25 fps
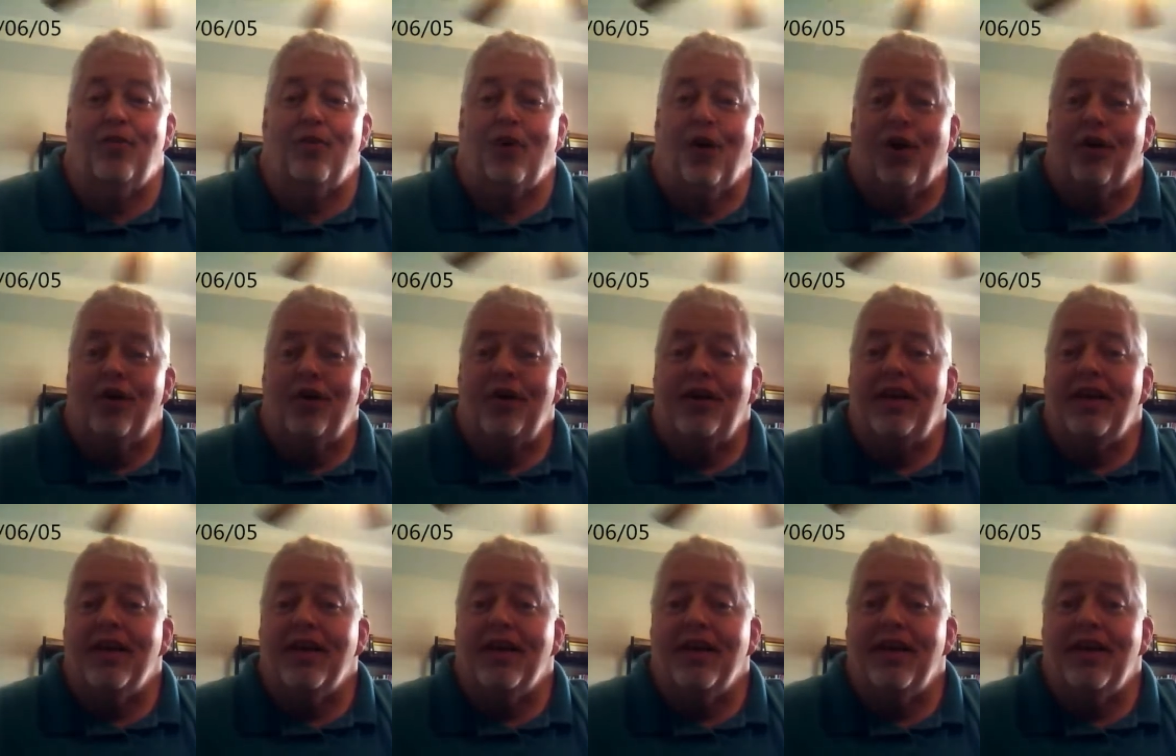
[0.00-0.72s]
for our
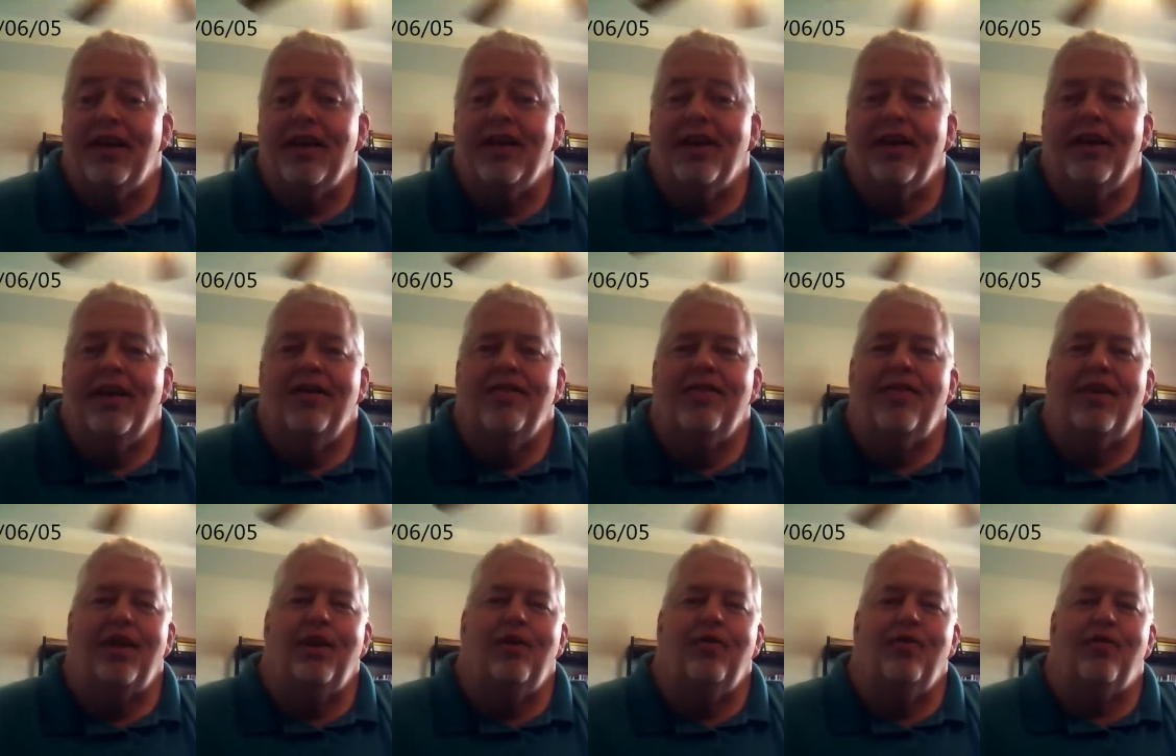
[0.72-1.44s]
healing,
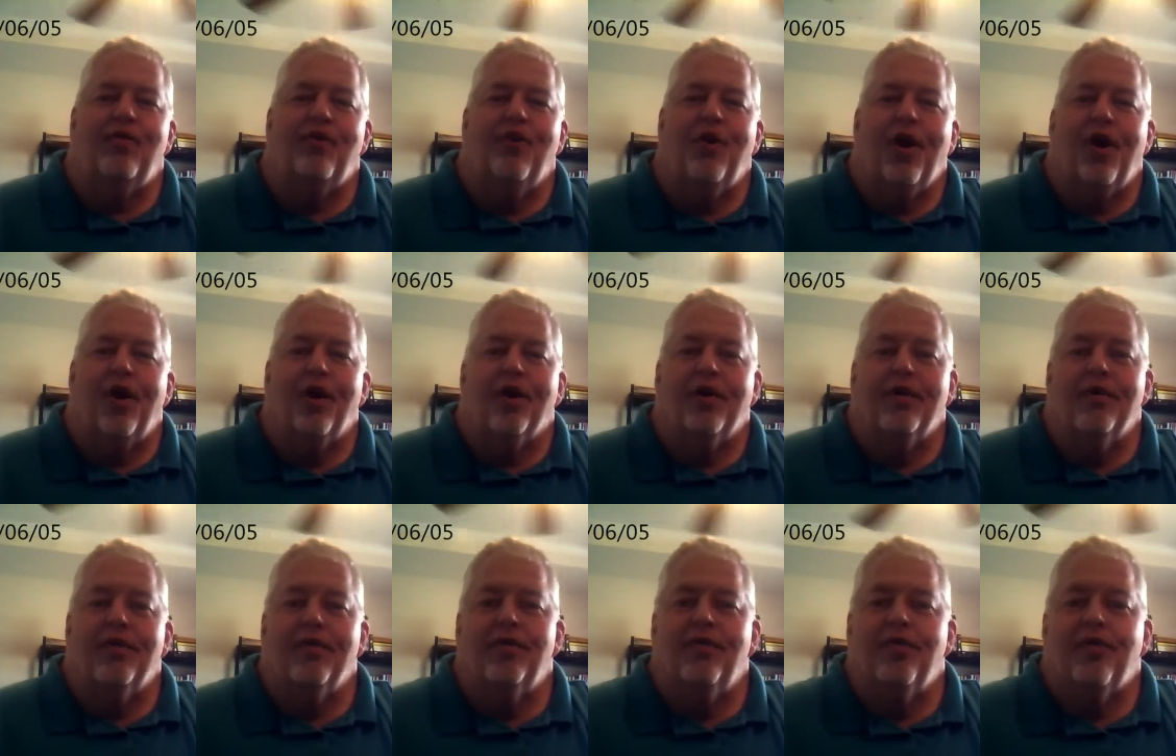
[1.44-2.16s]
things for our
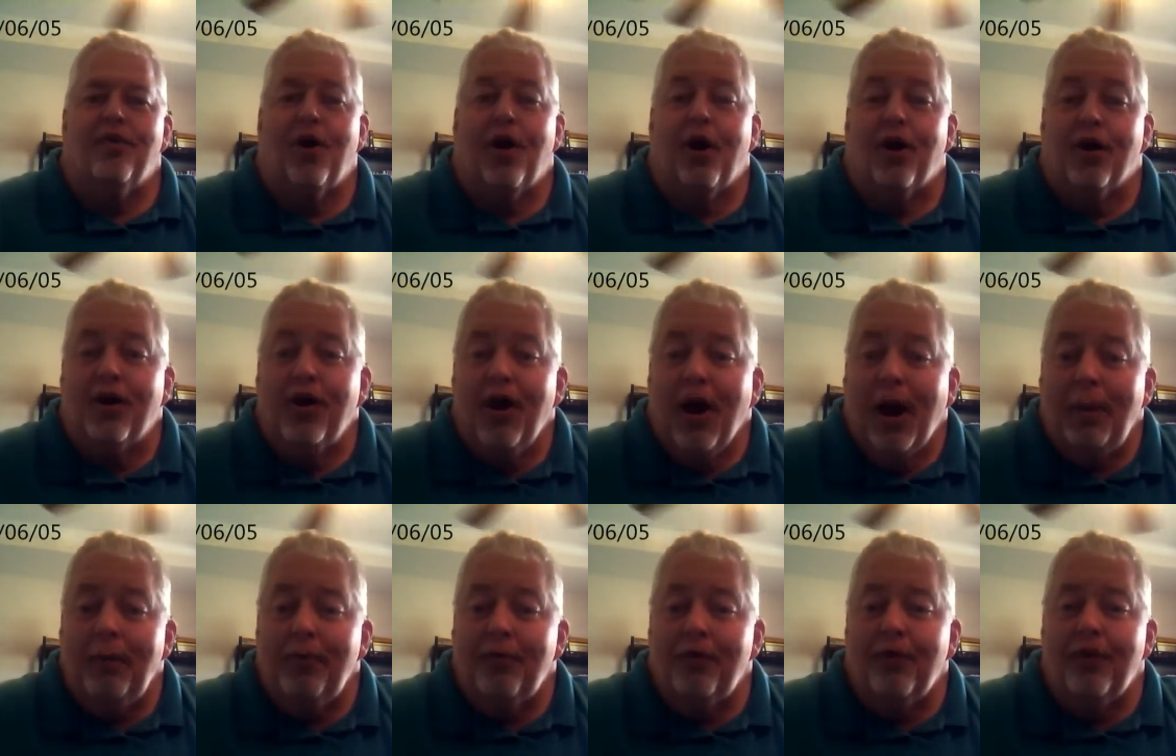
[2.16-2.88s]
for our
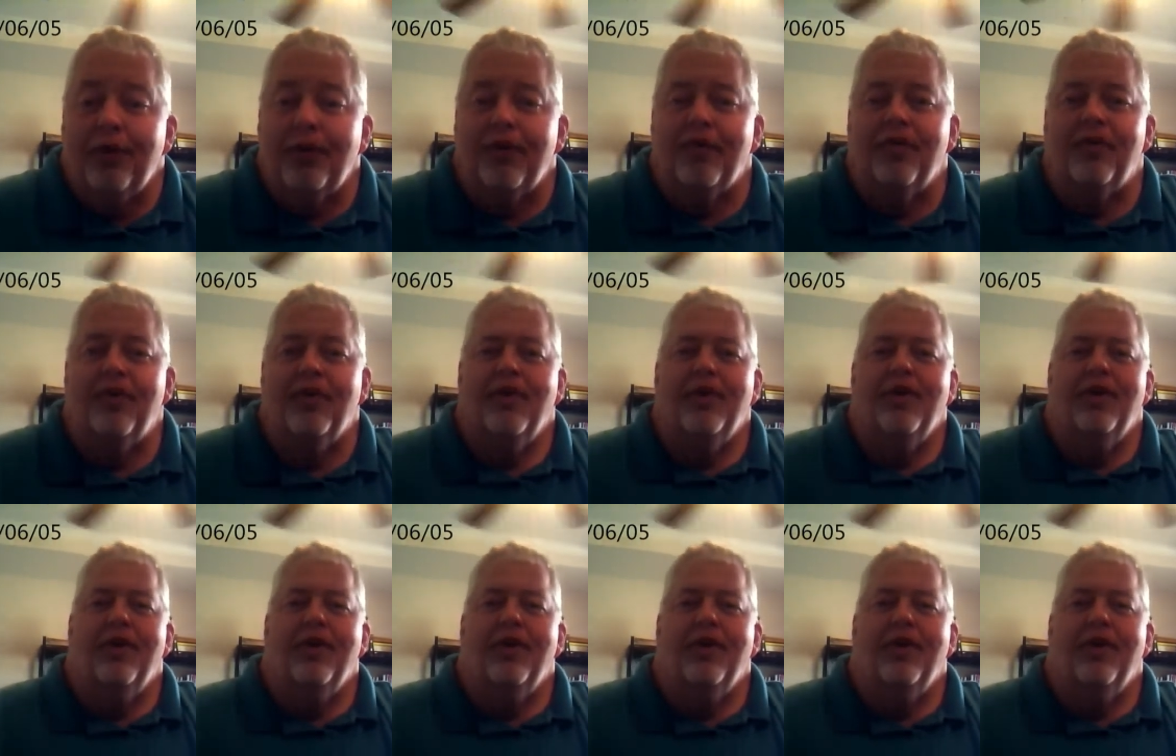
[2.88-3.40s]
comfort.